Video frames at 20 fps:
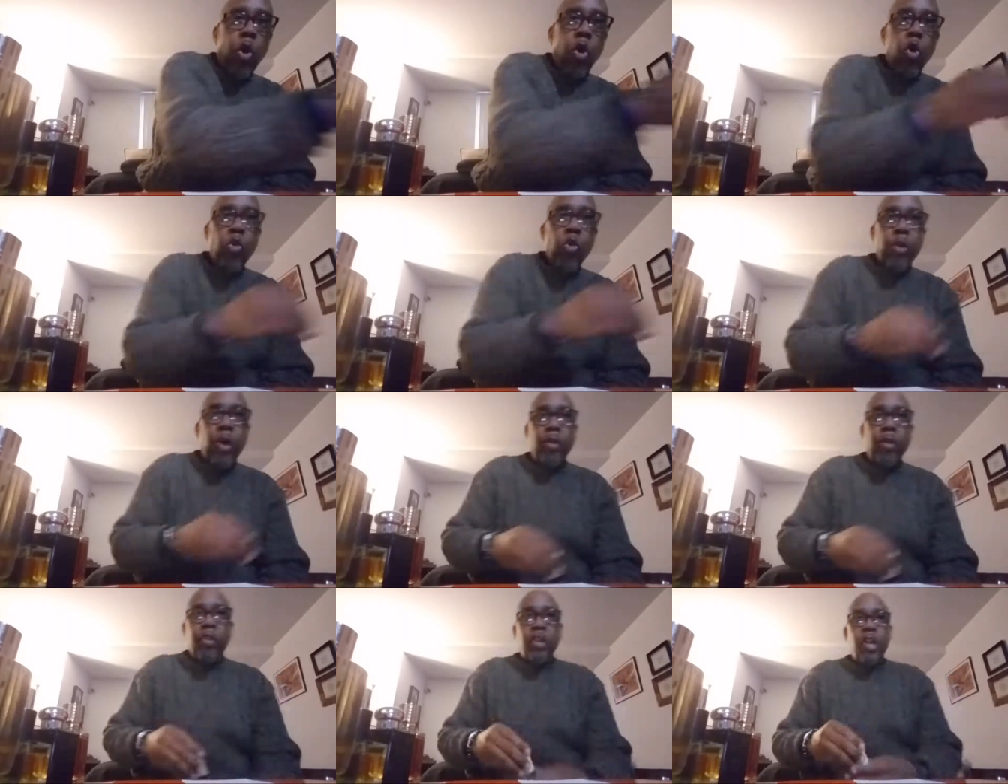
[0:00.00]
whole
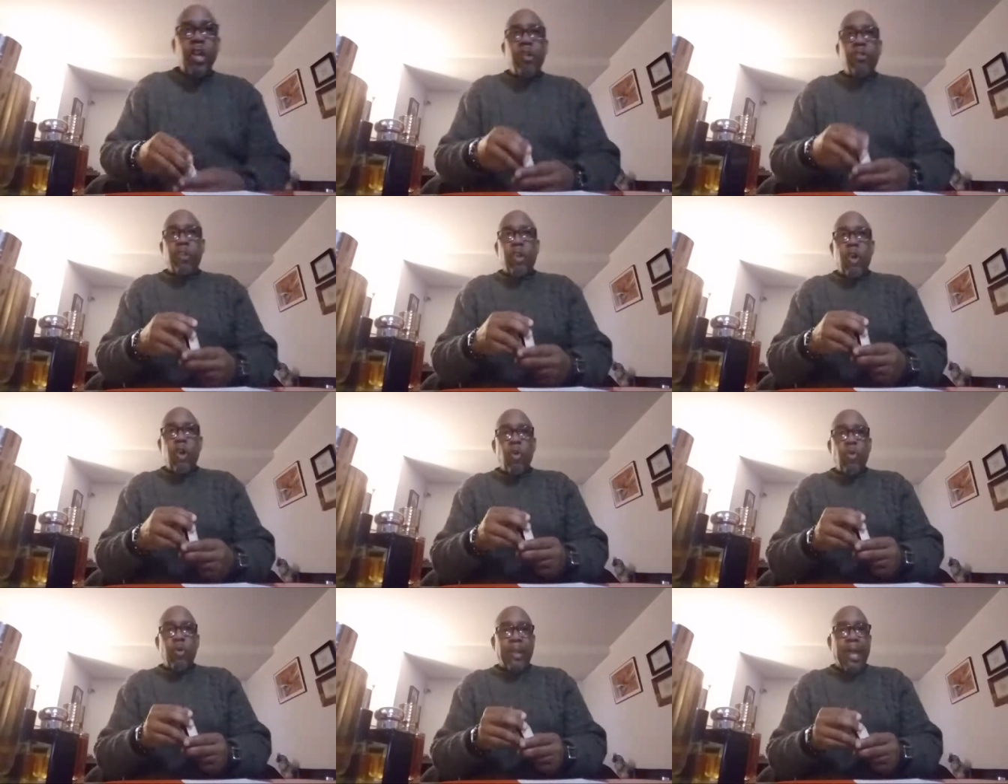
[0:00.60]
hundred years
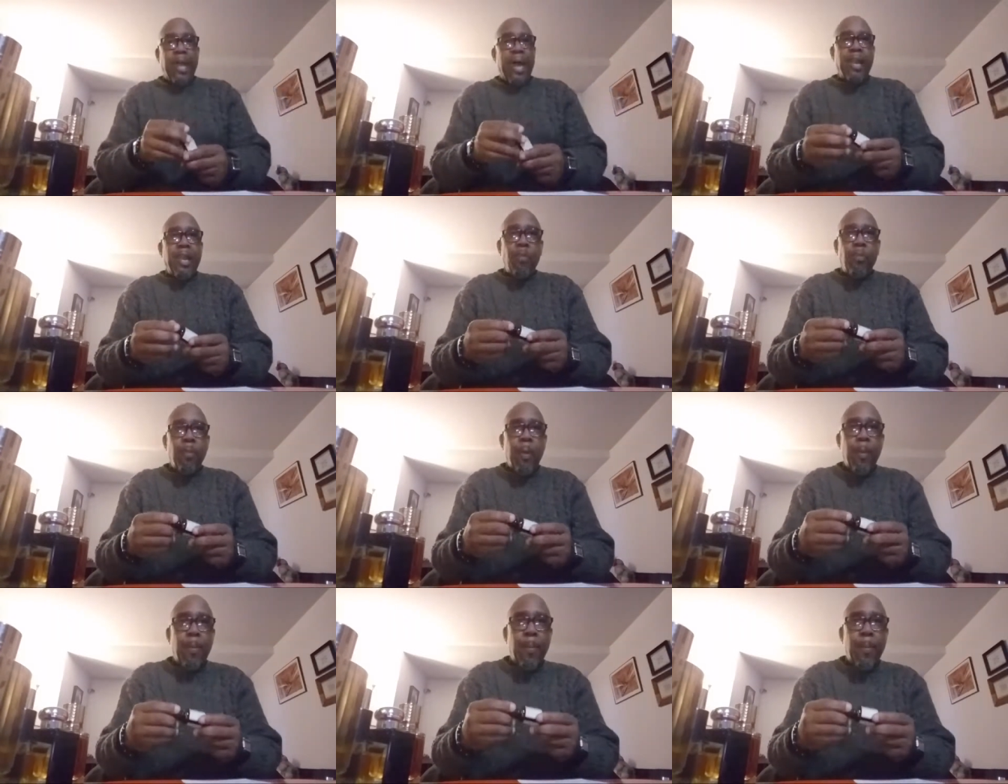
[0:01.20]
ago because I can't
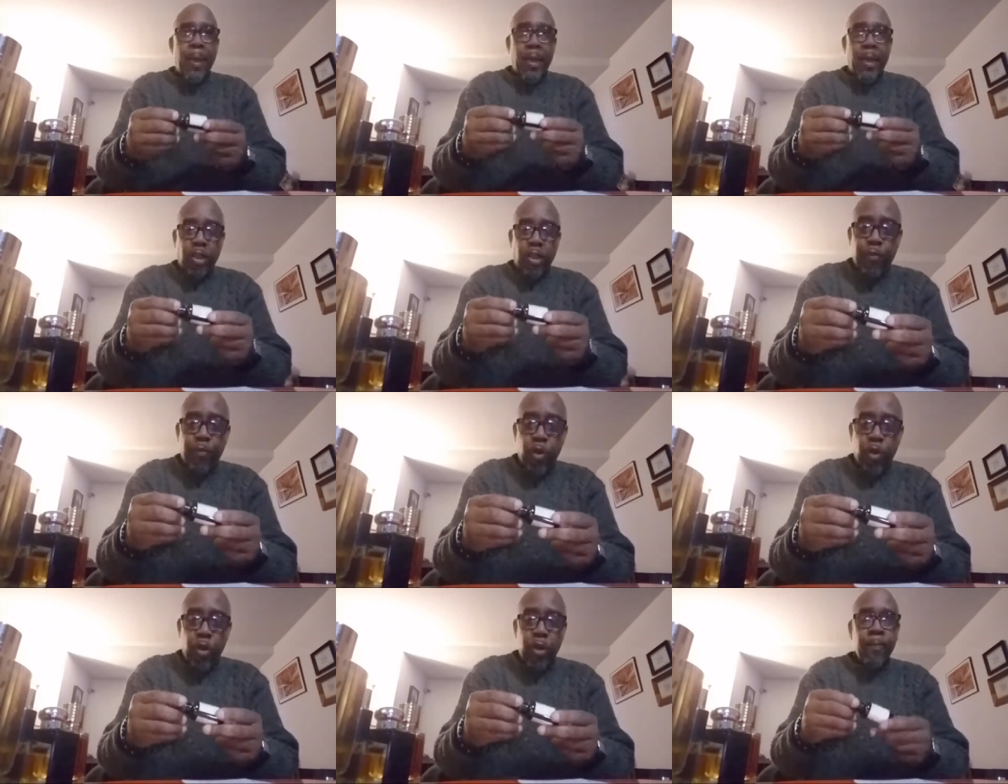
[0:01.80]
remember back that
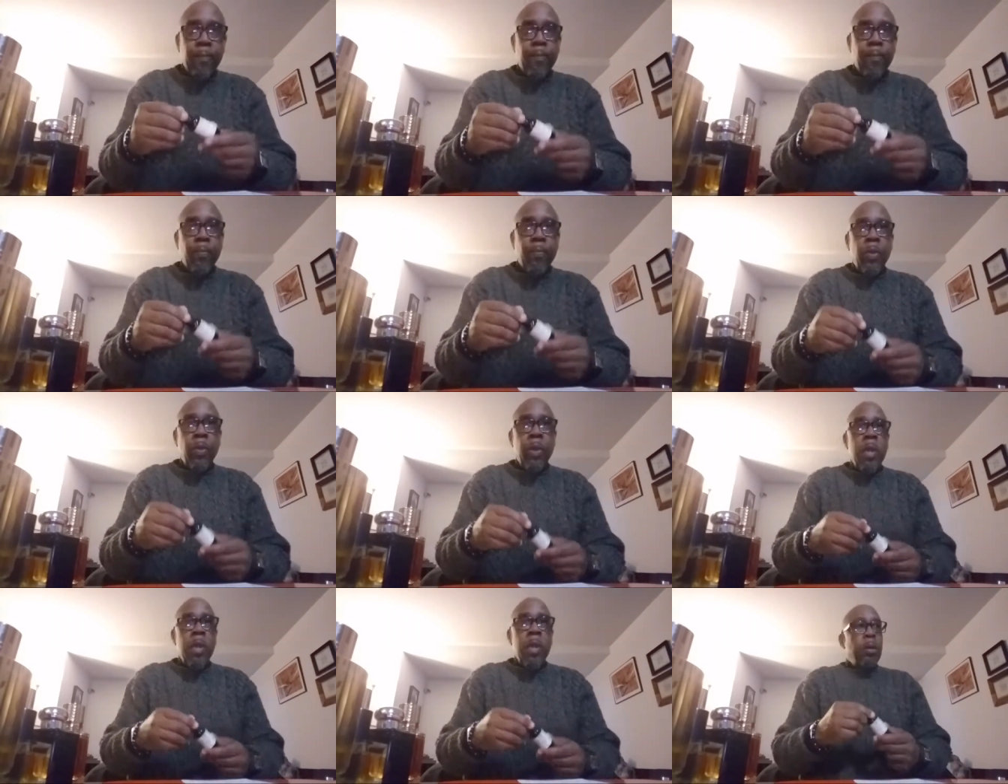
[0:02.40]
far.
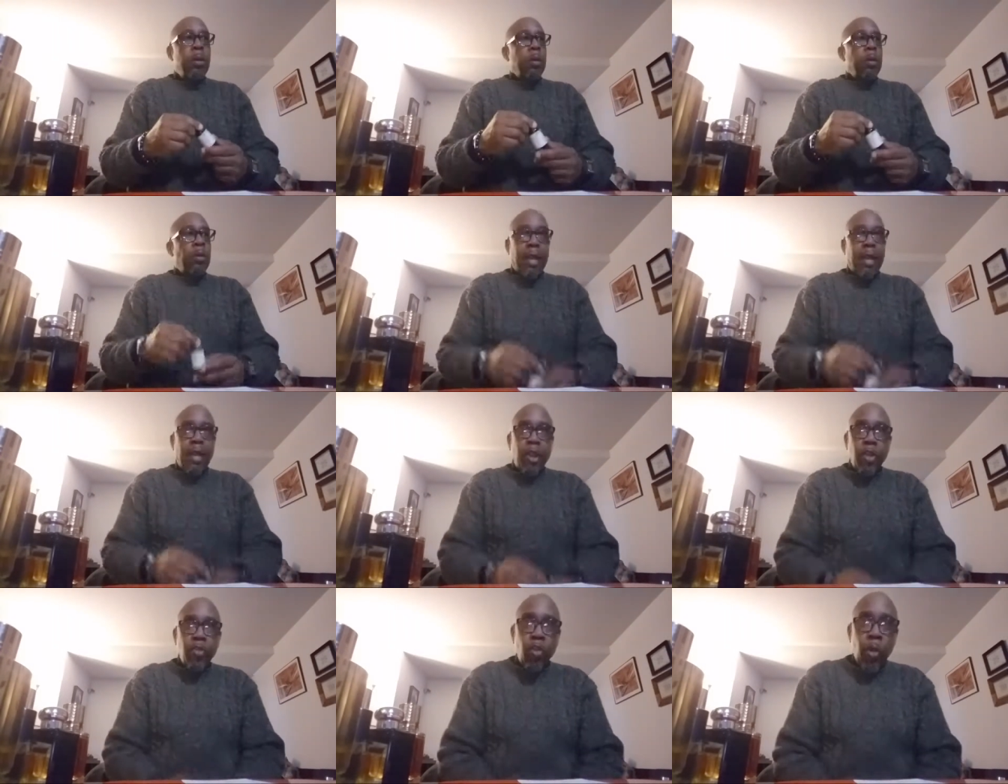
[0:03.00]
Did
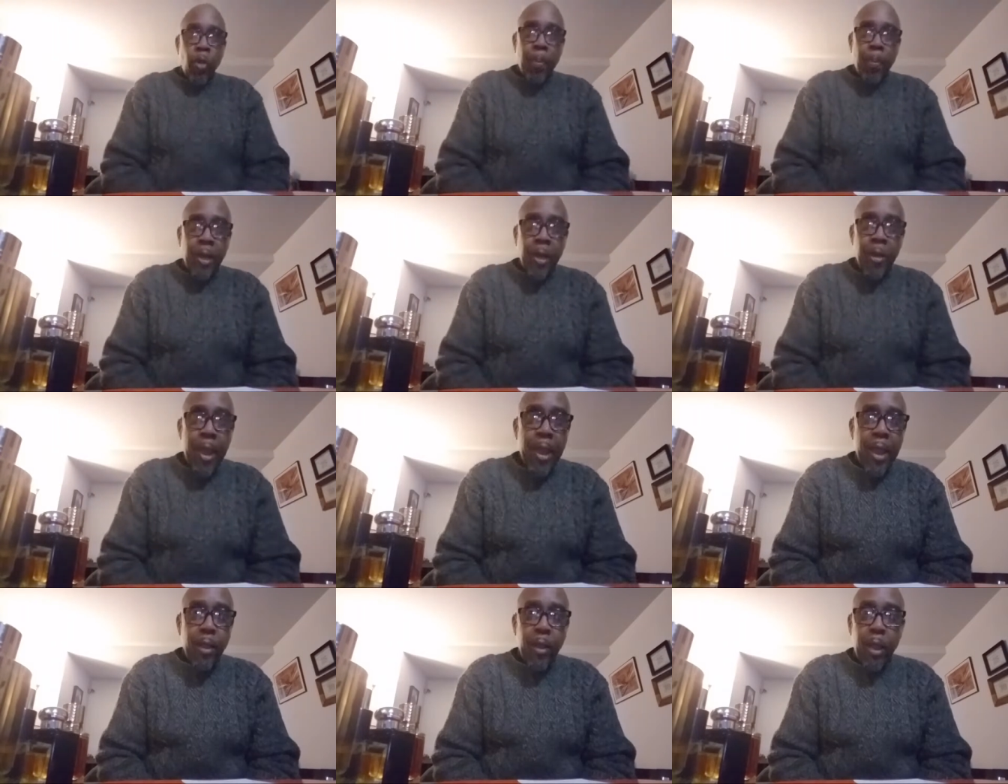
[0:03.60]
I give your money
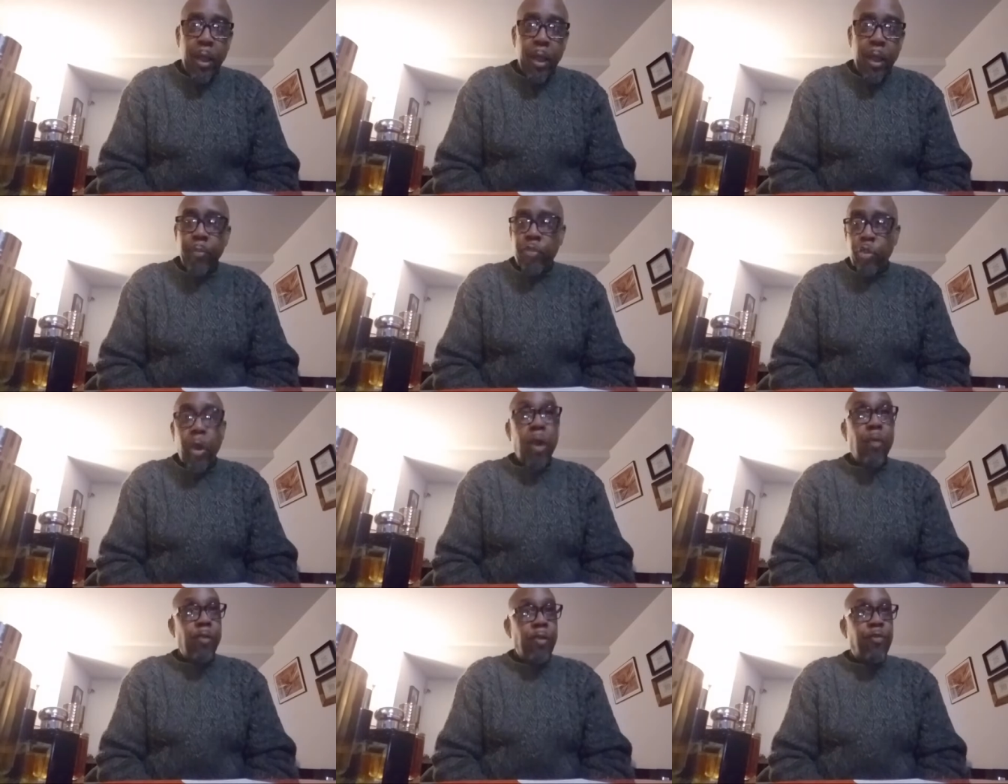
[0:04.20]
back? I'm sure
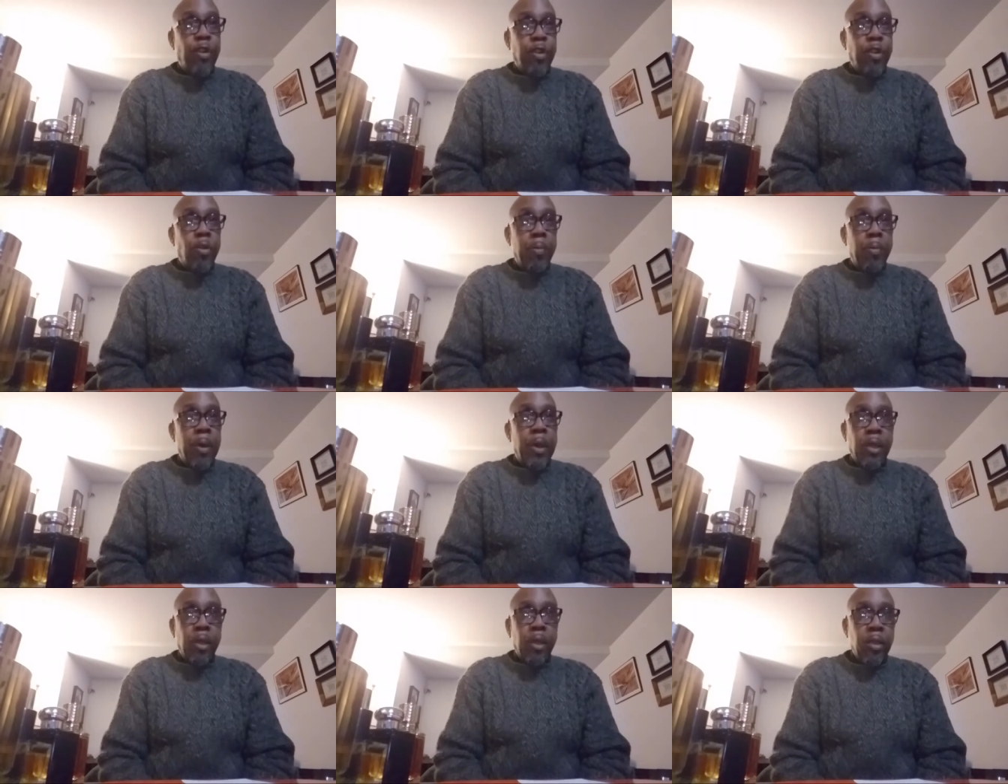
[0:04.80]
I refunded your
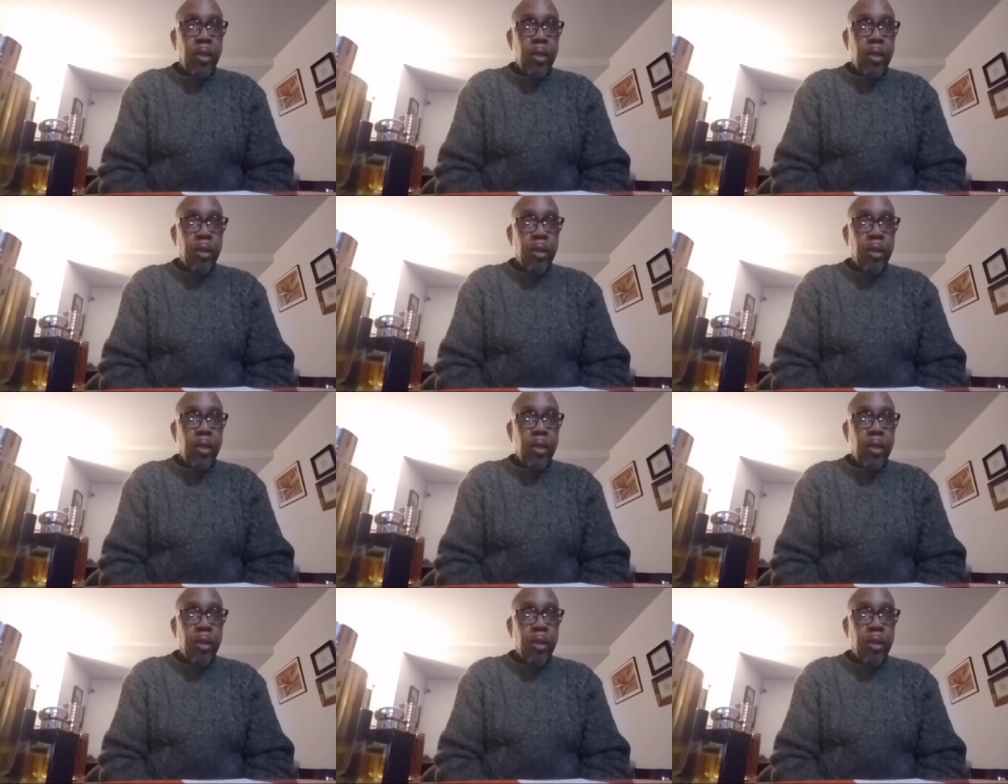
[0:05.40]
money.